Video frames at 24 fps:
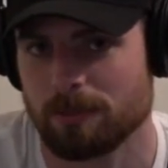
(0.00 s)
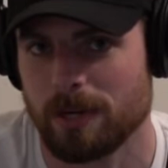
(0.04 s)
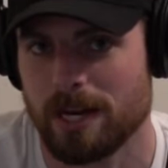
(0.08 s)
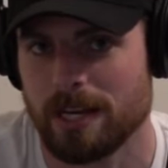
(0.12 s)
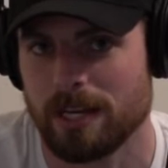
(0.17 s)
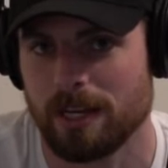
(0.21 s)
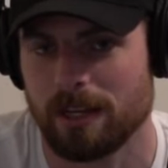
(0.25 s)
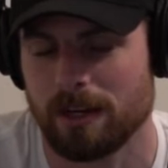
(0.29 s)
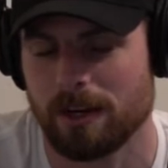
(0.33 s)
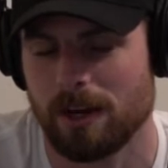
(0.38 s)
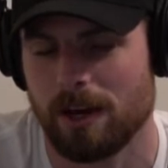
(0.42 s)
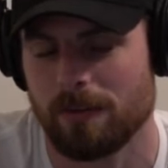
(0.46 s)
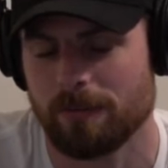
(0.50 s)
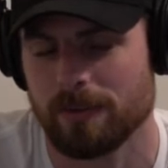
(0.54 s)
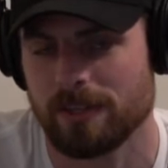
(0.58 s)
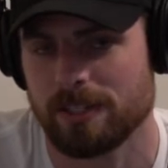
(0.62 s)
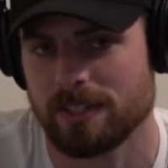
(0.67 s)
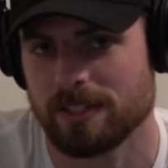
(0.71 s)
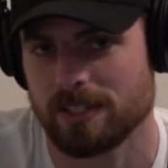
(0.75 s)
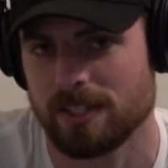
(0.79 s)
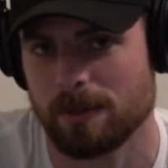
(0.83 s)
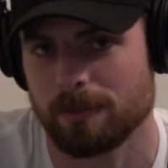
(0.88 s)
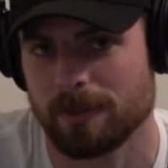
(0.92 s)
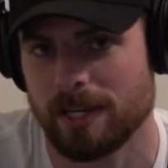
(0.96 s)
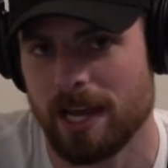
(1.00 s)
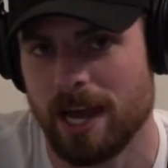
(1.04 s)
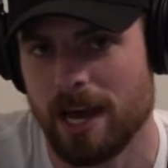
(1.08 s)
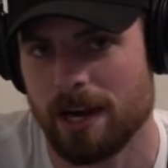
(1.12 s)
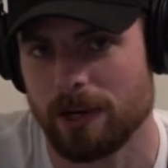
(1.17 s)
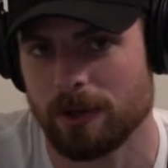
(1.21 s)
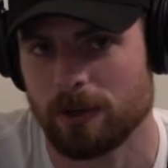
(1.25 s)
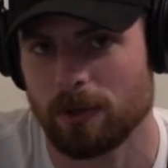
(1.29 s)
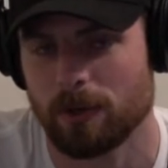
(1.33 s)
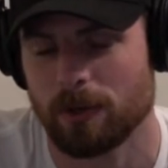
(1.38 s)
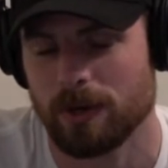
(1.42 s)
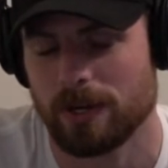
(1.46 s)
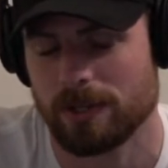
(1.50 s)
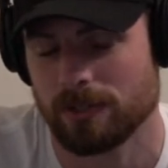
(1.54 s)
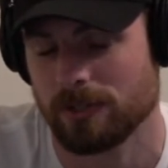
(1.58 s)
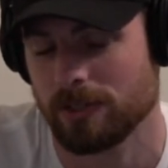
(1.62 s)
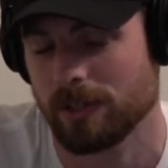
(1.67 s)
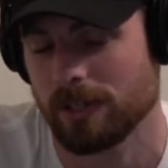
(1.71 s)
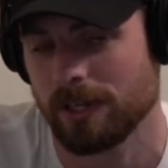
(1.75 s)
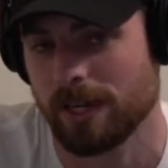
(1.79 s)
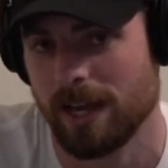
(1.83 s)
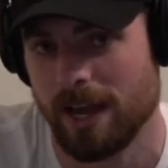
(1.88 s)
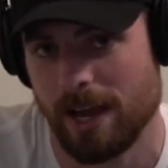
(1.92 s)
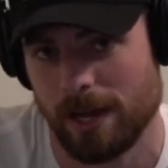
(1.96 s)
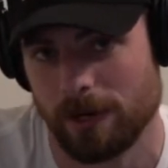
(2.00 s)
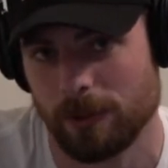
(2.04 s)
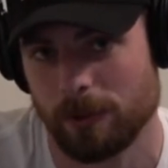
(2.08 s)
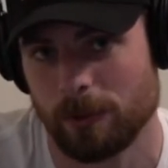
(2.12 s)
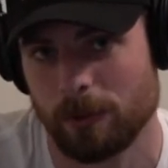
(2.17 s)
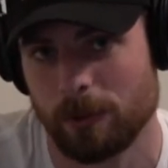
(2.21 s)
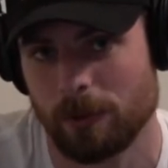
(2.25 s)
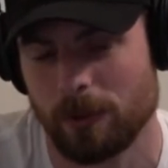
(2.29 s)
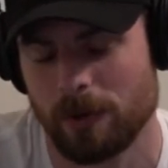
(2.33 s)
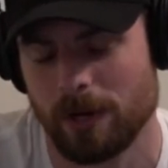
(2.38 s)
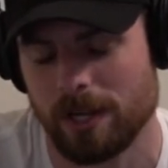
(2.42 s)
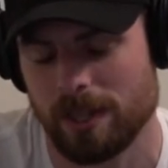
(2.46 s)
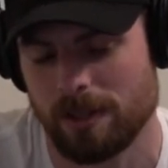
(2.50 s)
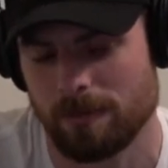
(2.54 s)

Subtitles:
breaking it off into subcategories or a category,